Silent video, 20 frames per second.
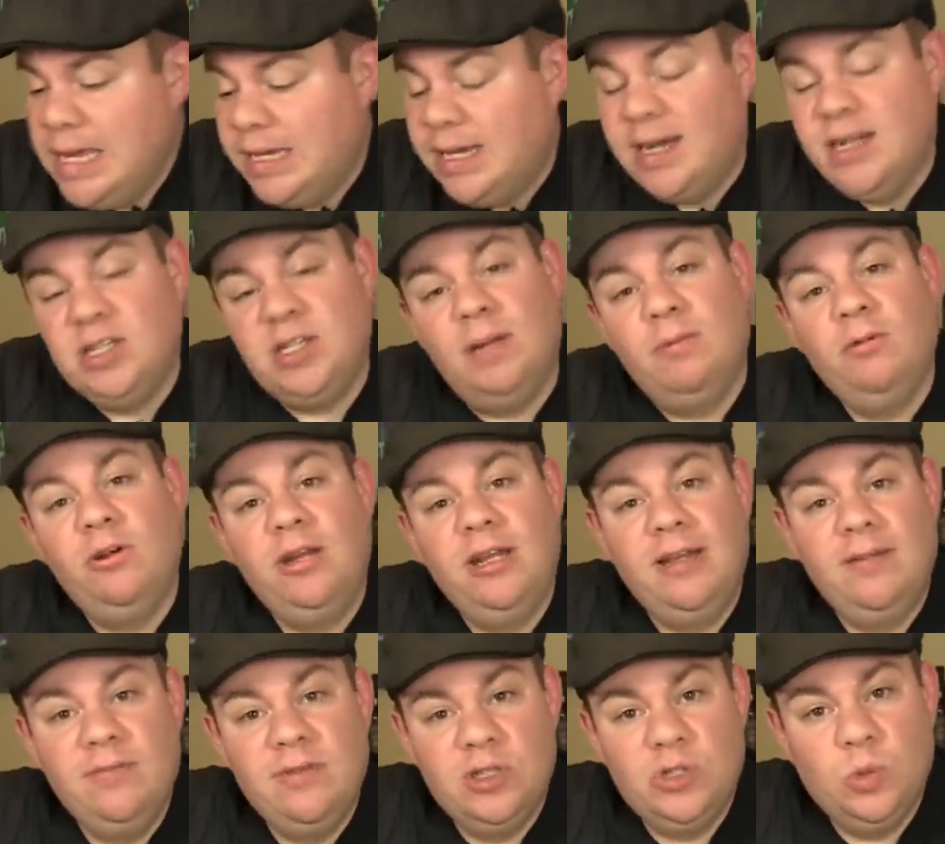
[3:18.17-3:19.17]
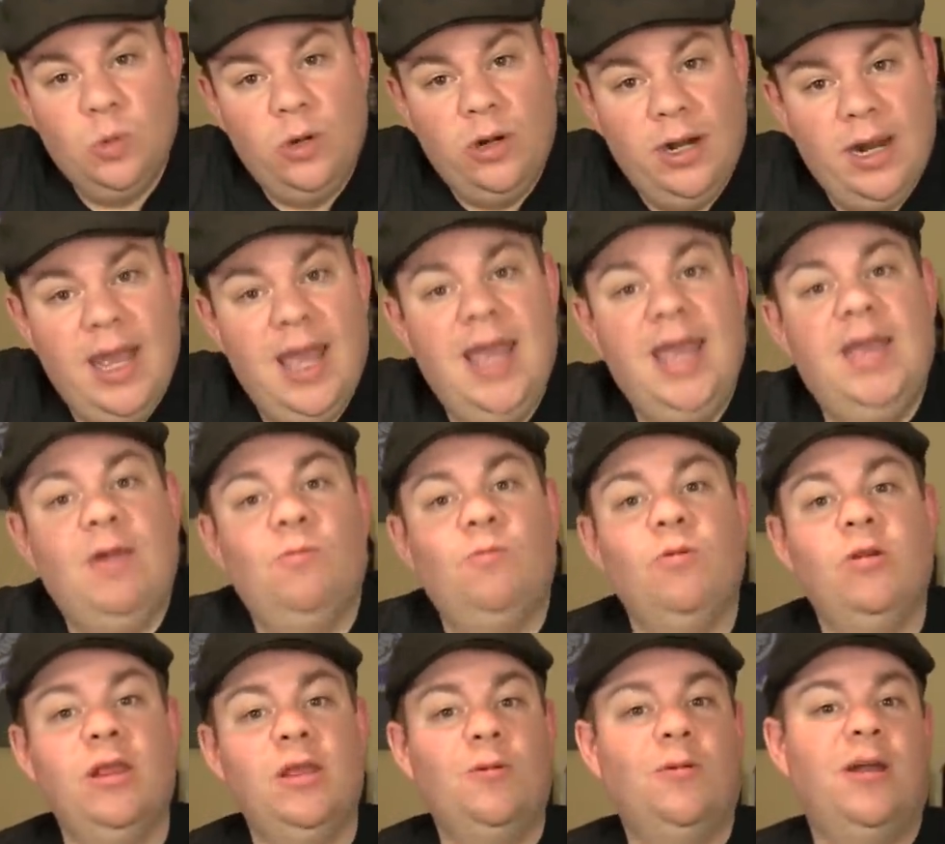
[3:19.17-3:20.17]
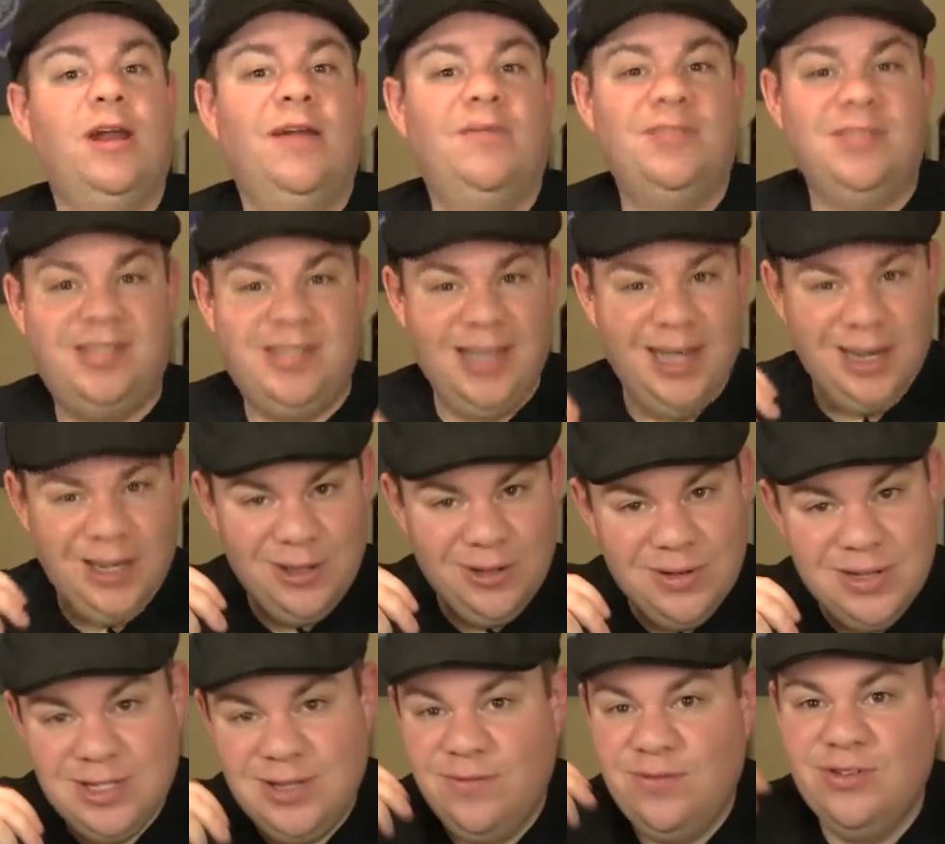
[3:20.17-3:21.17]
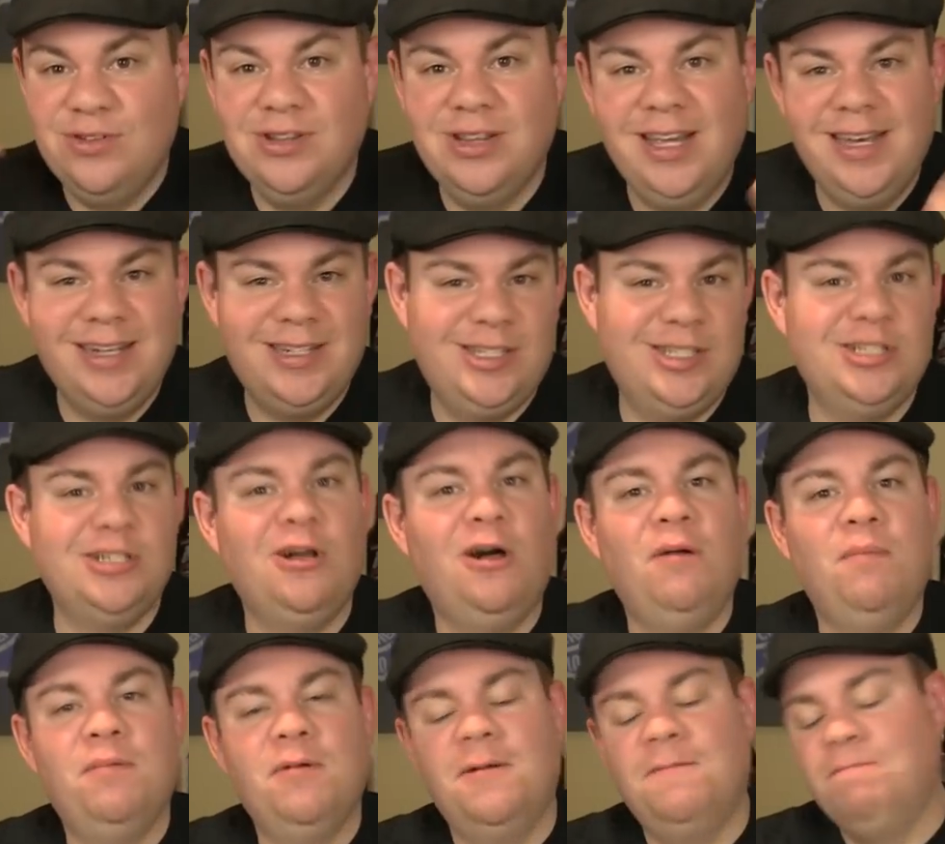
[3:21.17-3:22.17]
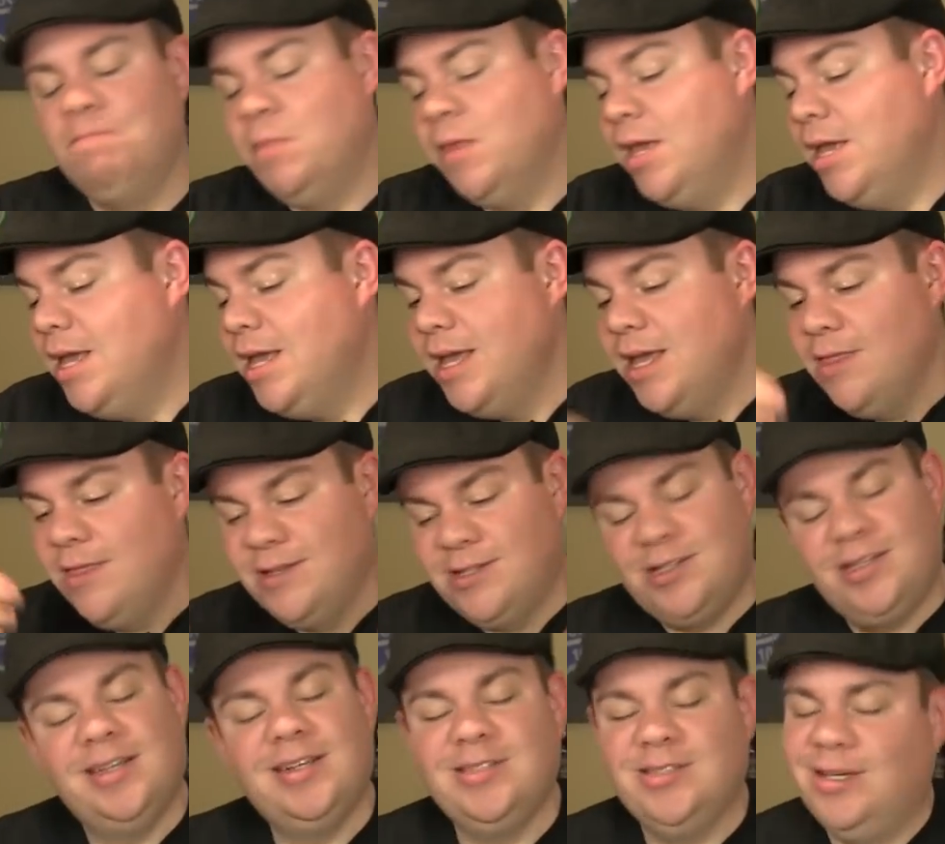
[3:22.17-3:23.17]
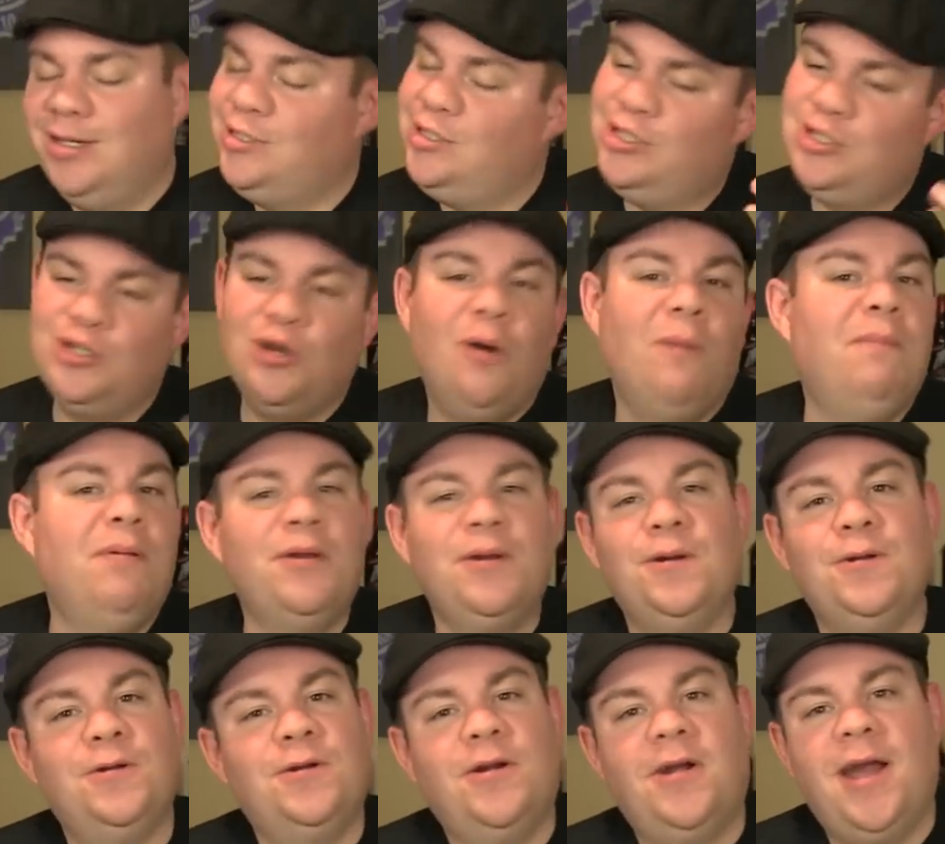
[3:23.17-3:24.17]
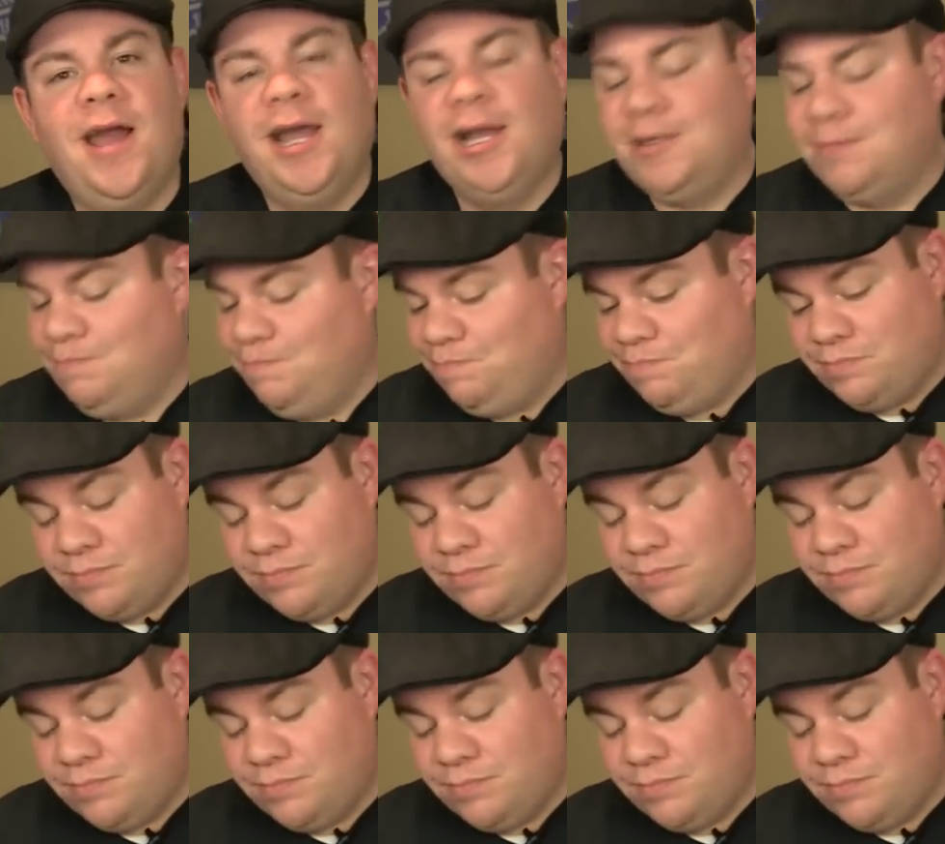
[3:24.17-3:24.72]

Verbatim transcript: Guys, I'm gonna give this one an A, and really what I have to say to you is if you like Sculpin, this thing is like Sculpin on crack